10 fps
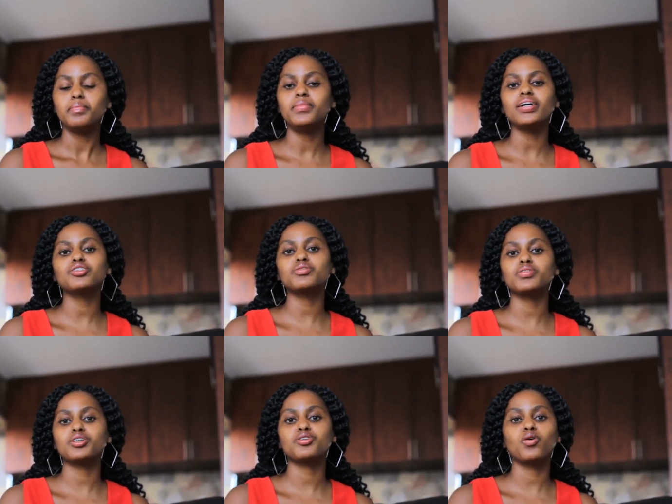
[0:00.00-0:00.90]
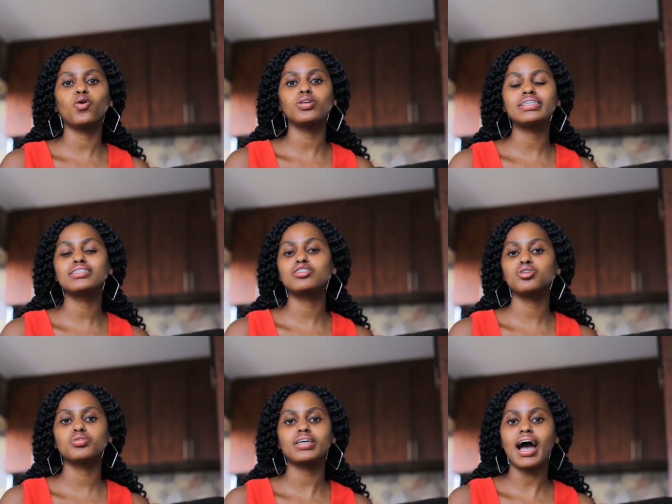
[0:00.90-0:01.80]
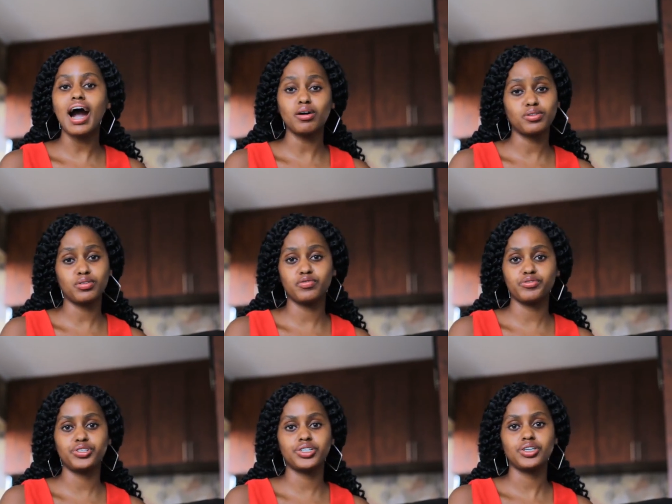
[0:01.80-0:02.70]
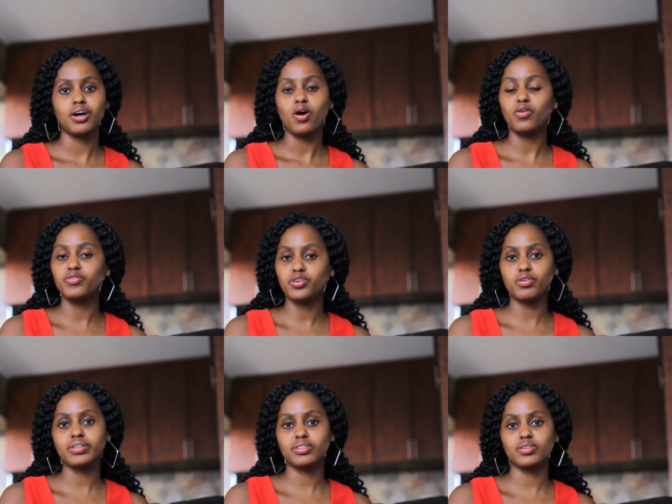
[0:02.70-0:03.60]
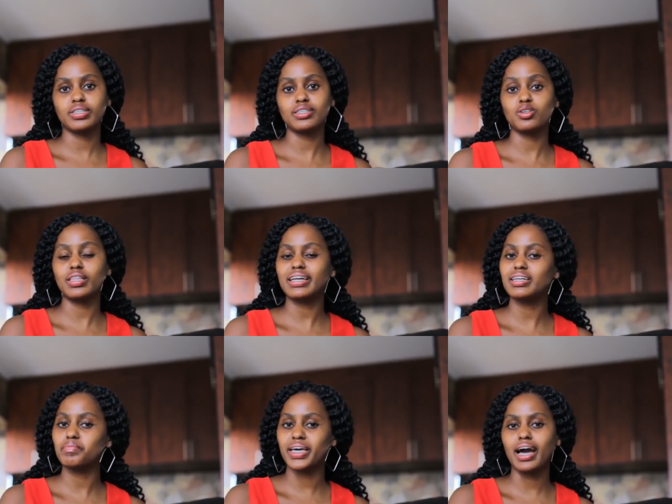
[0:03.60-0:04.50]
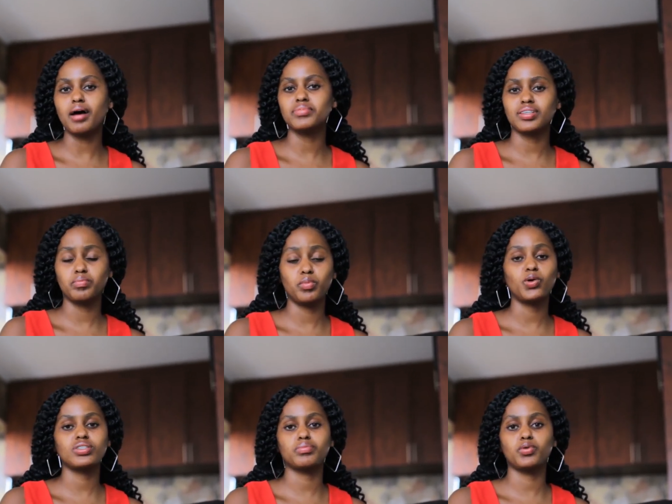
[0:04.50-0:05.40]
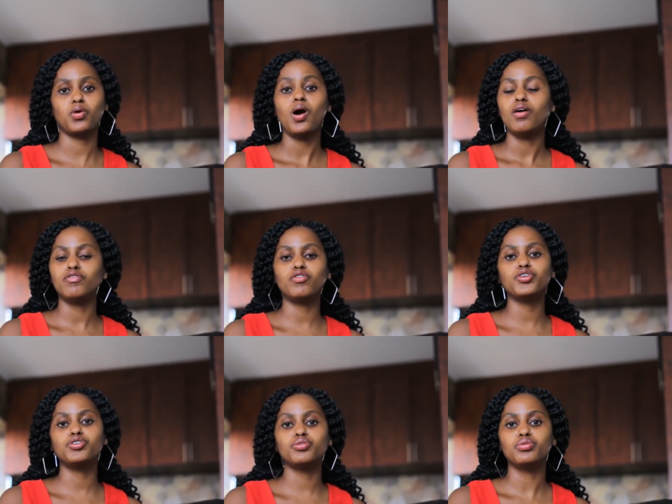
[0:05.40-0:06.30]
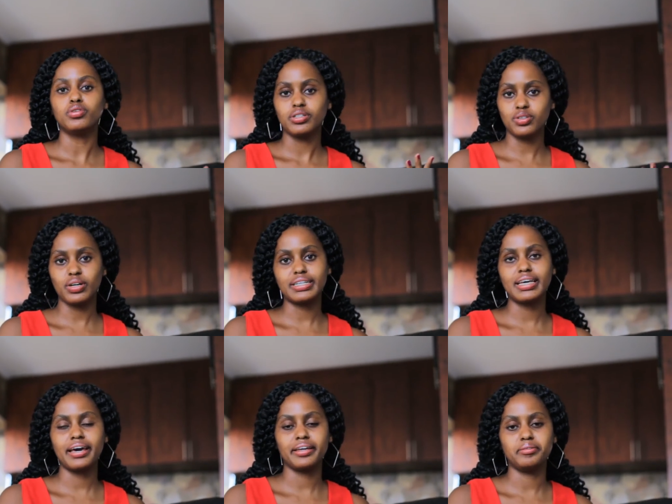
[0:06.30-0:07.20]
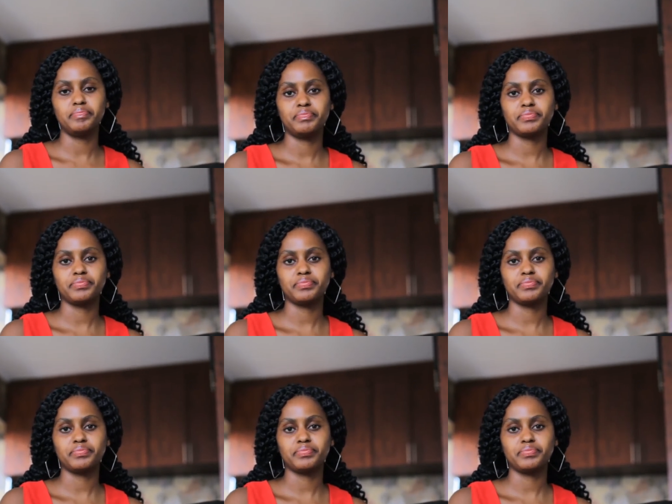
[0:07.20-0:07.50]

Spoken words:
Make sure that your goal is not out of reach of your resources so that it becomes impossible for you to attain.